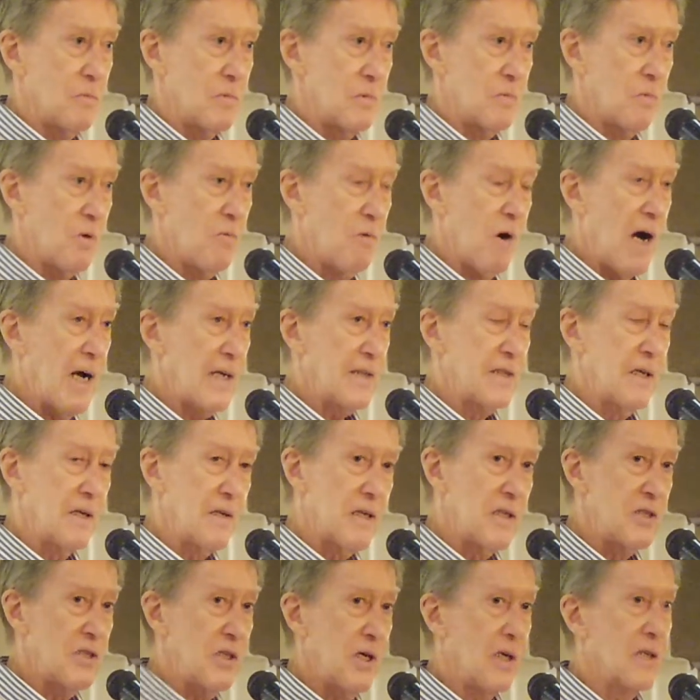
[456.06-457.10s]
We walked out
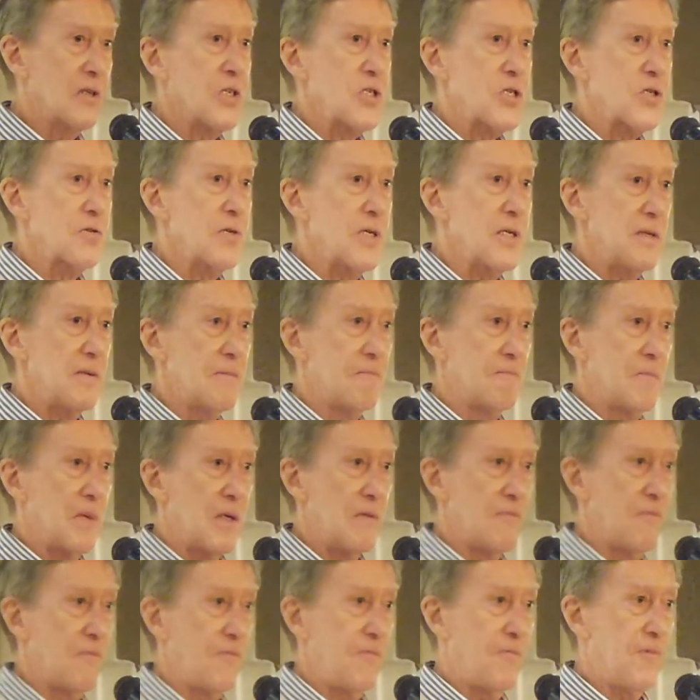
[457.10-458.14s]
on Yonge Street
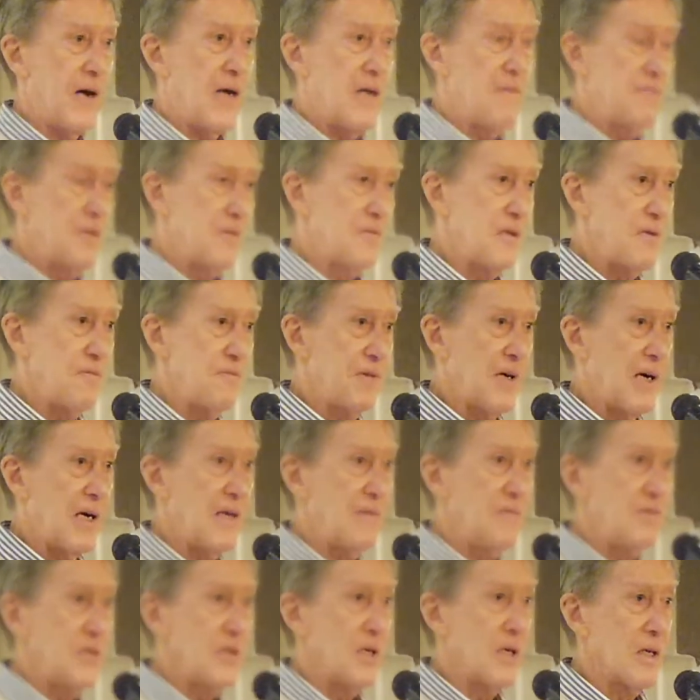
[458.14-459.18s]
at
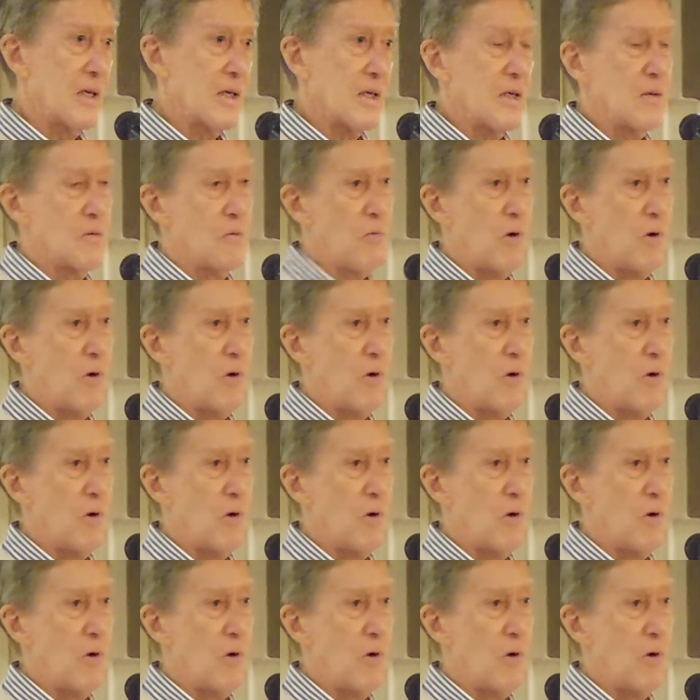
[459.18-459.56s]
555 Yonge,